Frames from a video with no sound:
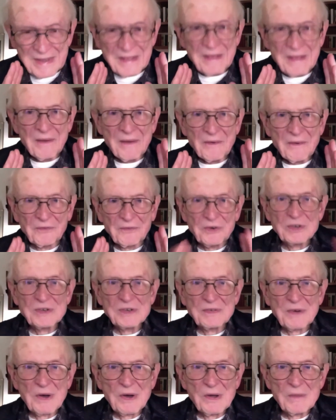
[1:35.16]
first
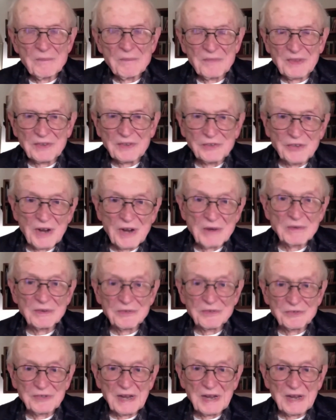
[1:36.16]
of all, the general
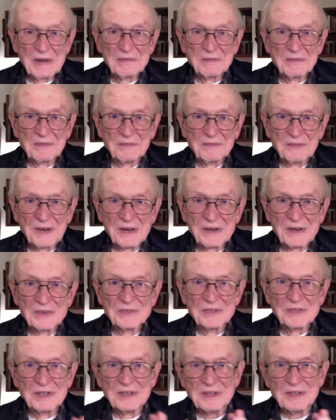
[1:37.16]
state of affairs
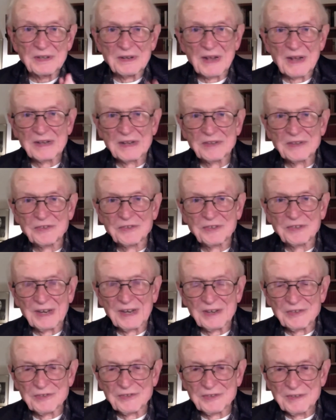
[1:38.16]
in the United
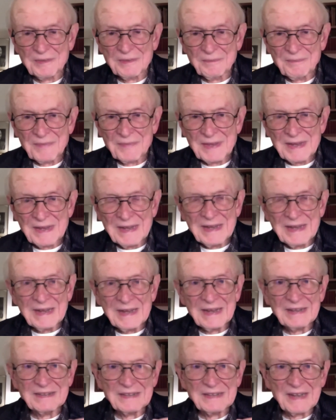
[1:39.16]
States
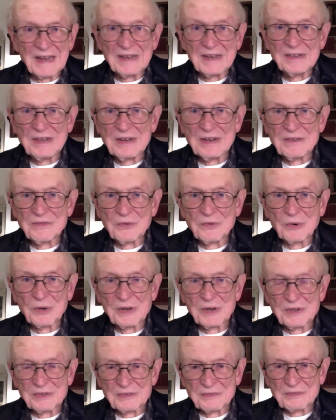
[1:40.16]
in the
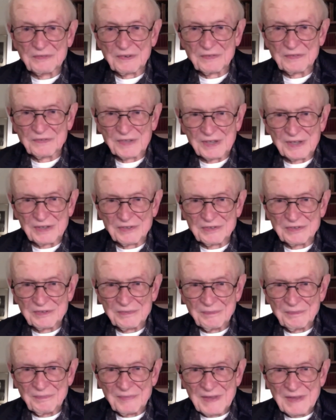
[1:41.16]
1840s and 50s
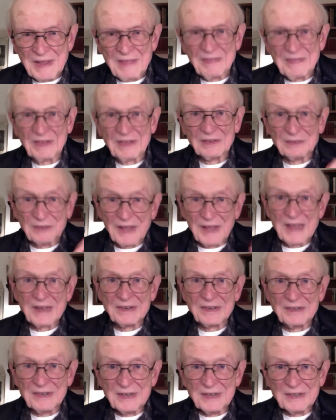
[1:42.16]
that
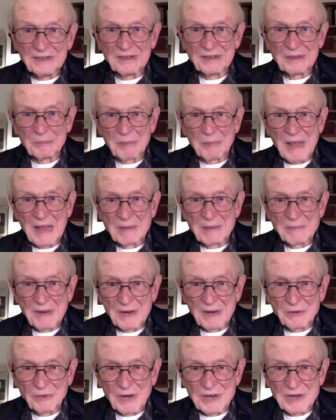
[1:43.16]
led to the Black
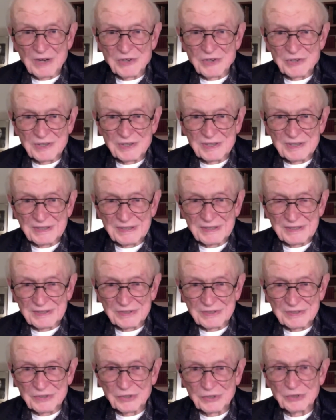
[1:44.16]
migration
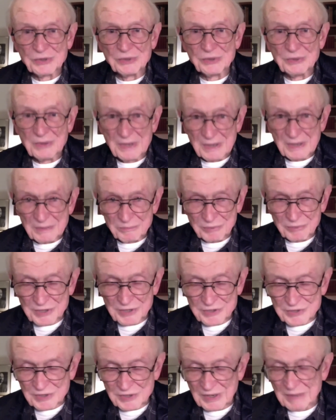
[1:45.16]
to British
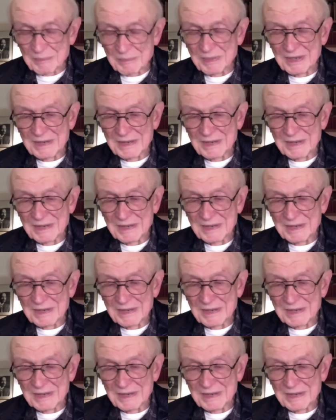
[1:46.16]
Columbia.